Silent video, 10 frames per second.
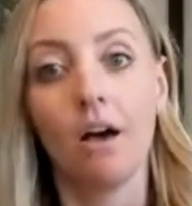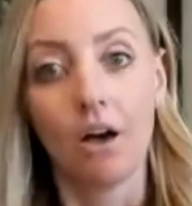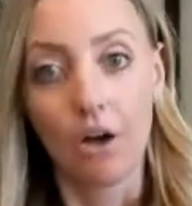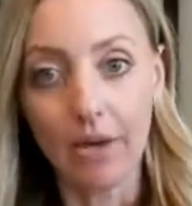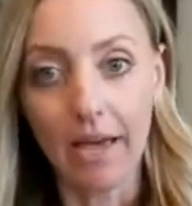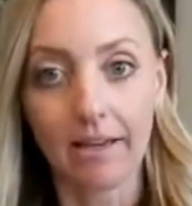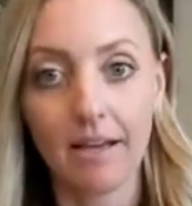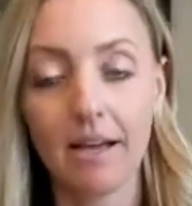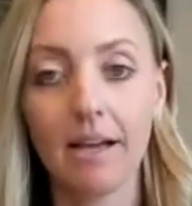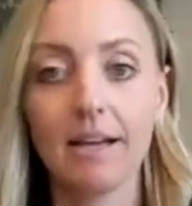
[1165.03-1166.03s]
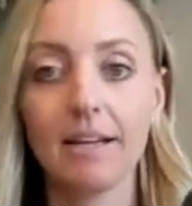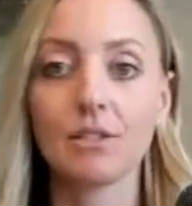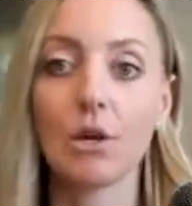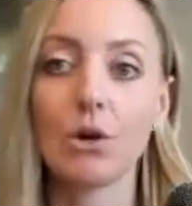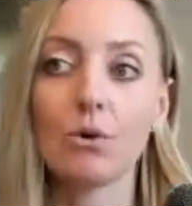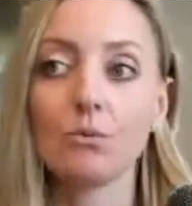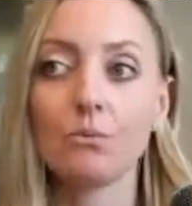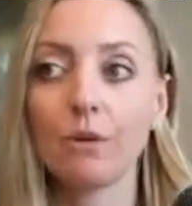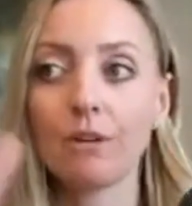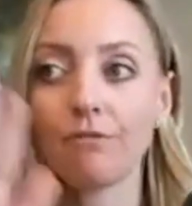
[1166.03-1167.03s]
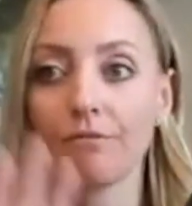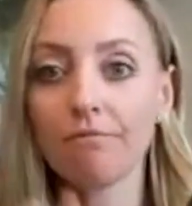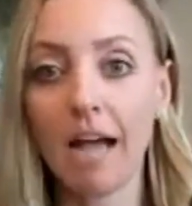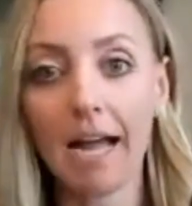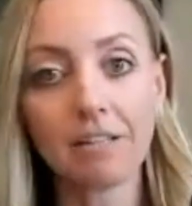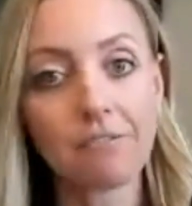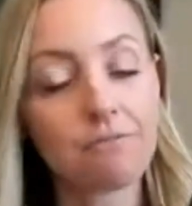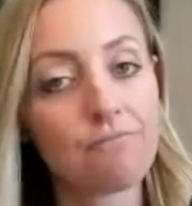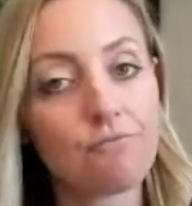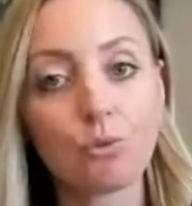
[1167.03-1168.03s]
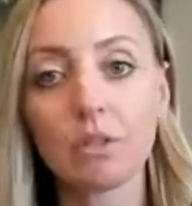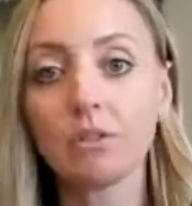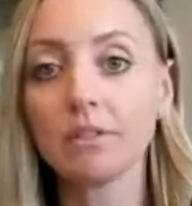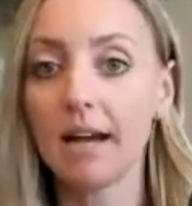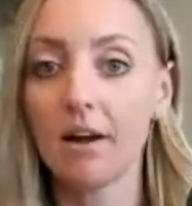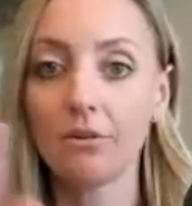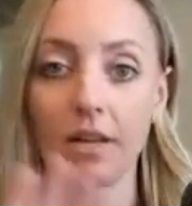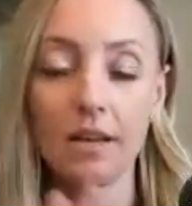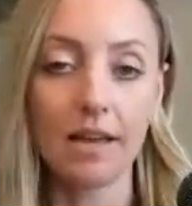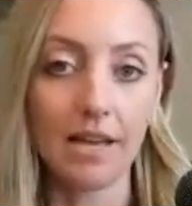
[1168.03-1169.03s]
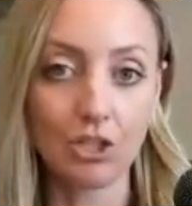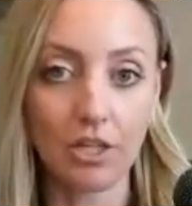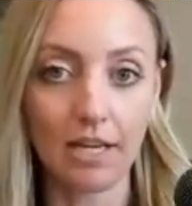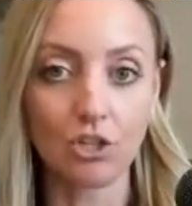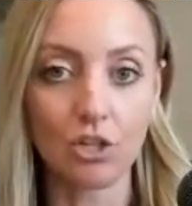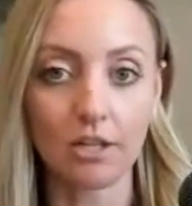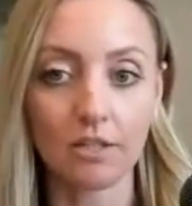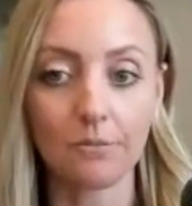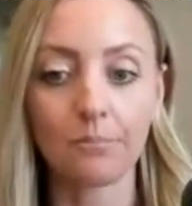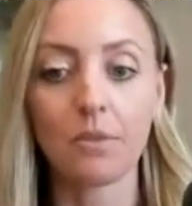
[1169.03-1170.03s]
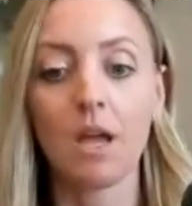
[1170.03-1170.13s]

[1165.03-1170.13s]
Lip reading: Okay, so we've kind of drilled down education.